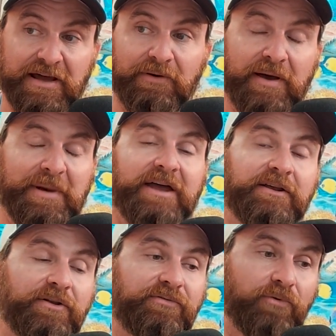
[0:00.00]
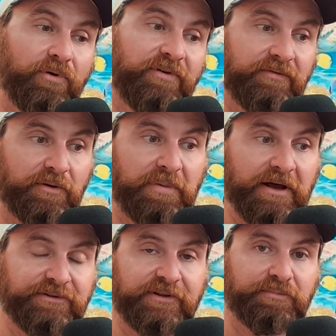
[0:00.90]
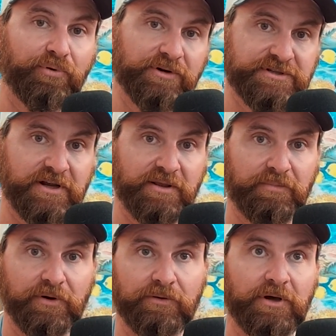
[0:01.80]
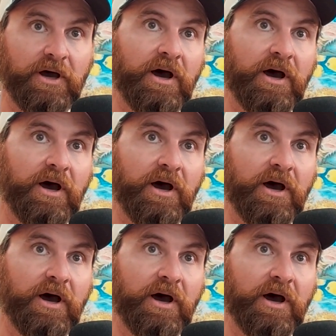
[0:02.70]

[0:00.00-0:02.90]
Now I'm adding another 400 or 500 pounds on the port side of the boat.